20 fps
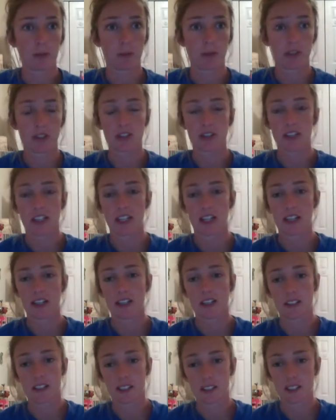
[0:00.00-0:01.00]
proceed
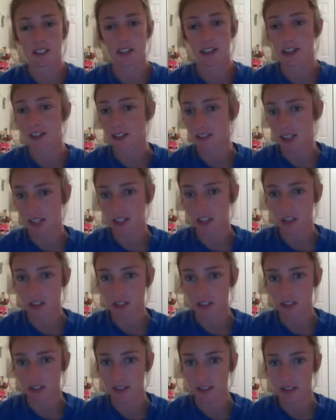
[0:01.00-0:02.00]
in distinct
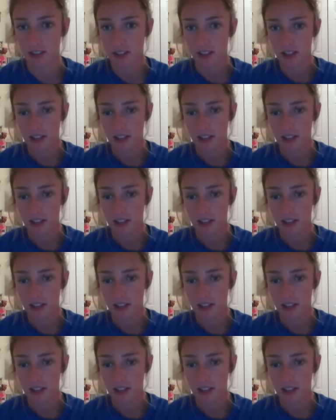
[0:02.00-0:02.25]
stages.